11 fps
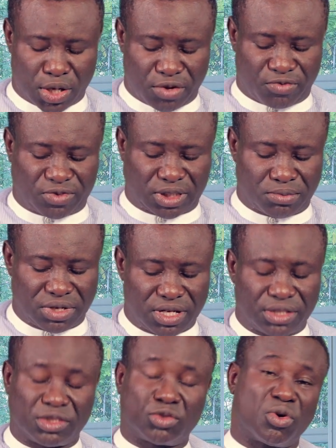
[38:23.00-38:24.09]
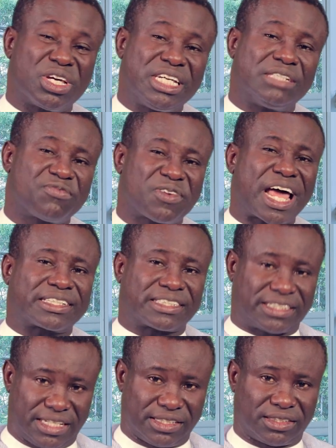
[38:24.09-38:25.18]
If she begins to eat flax
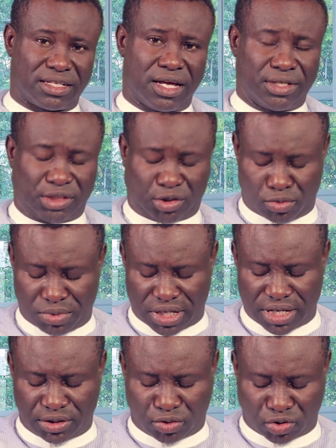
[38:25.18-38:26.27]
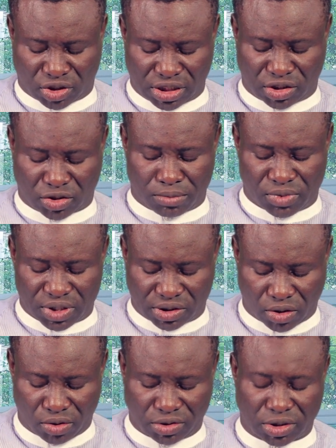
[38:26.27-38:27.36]
seeds, she will begin to see some
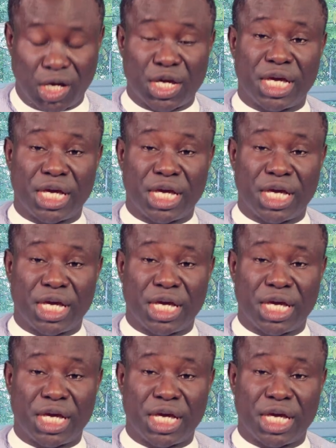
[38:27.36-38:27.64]
results.